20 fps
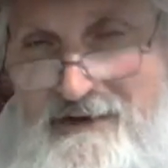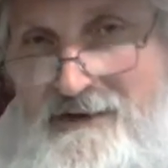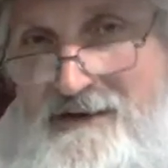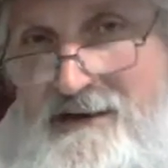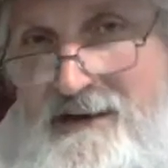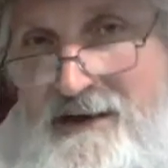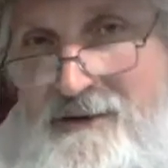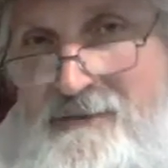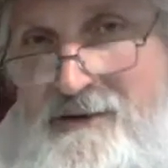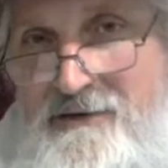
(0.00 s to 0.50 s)

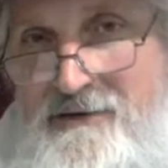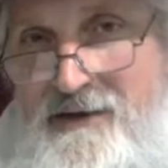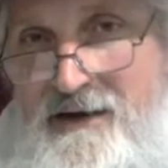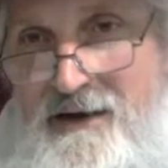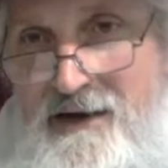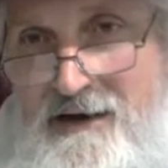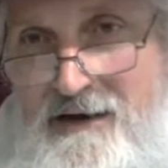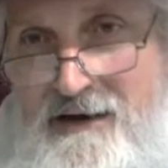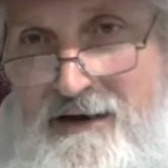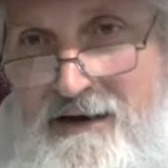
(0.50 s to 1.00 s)
He was
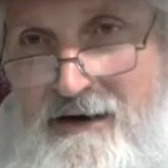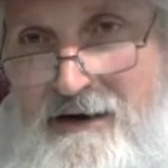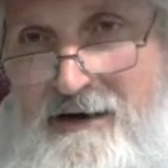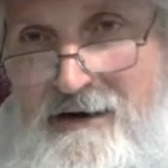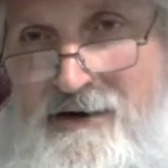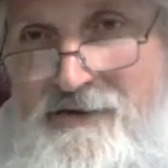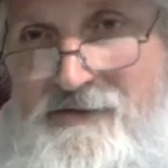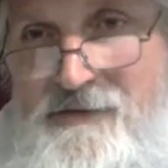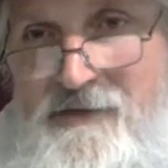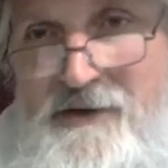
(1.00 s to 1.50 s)

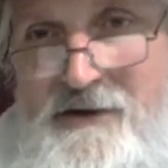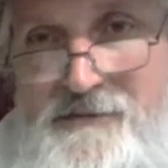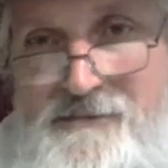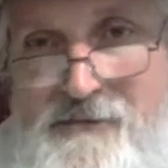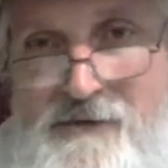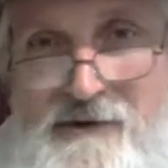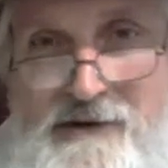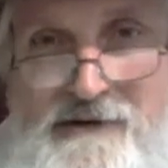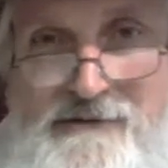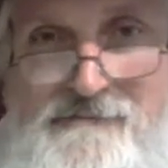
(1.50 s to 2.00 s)
Hagar's
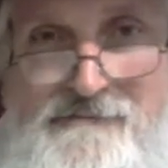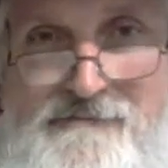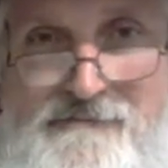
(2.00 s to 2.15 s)
firstborn,